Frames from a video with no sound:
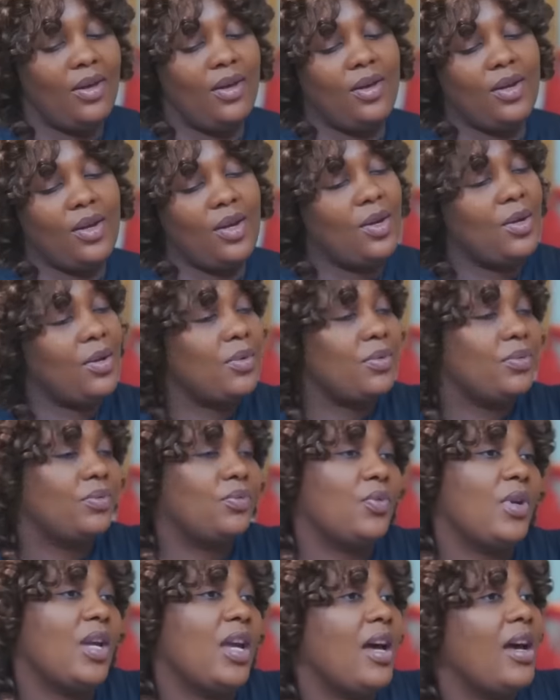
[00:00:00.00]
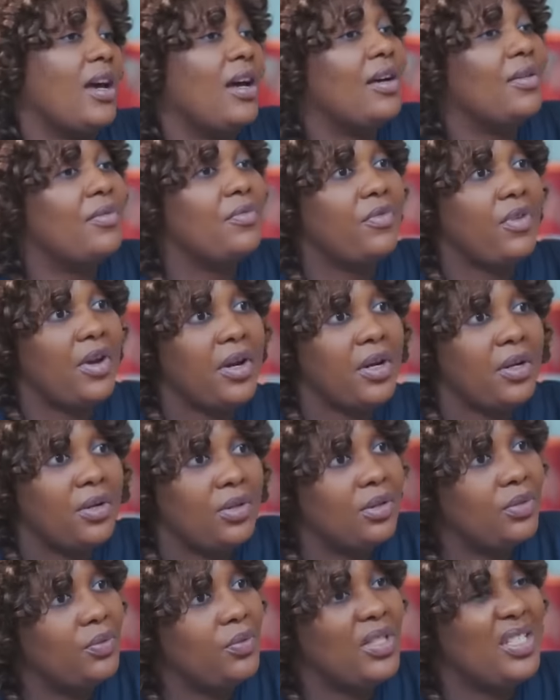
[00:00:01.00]
You know, we are very
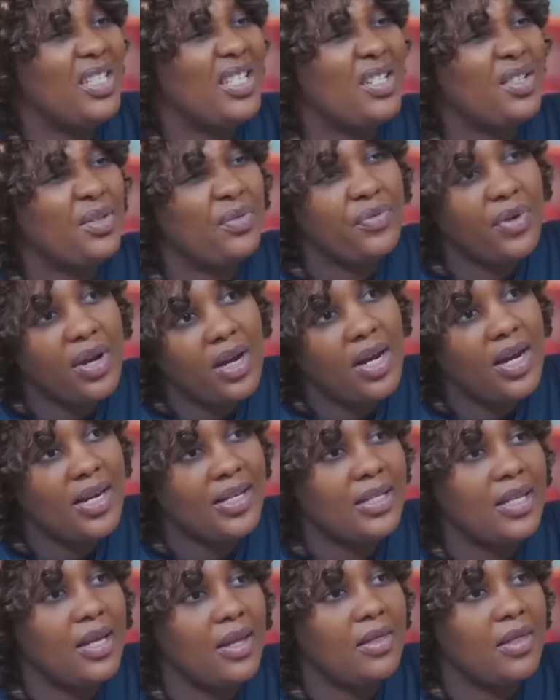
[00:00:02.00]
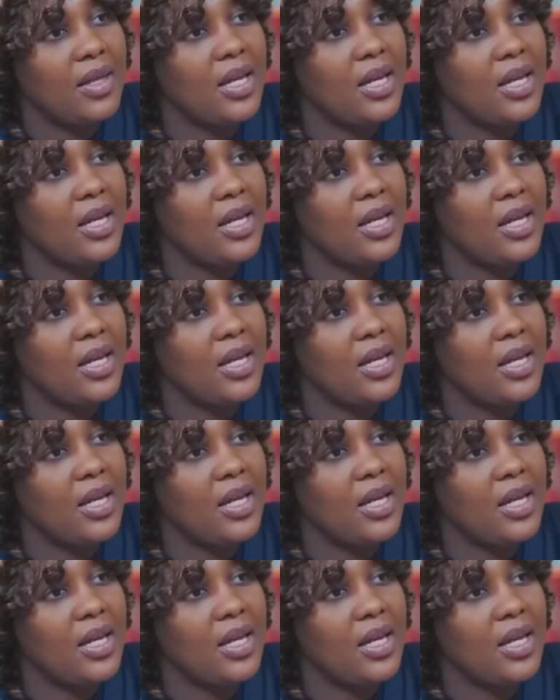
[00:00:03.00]
good with this real estate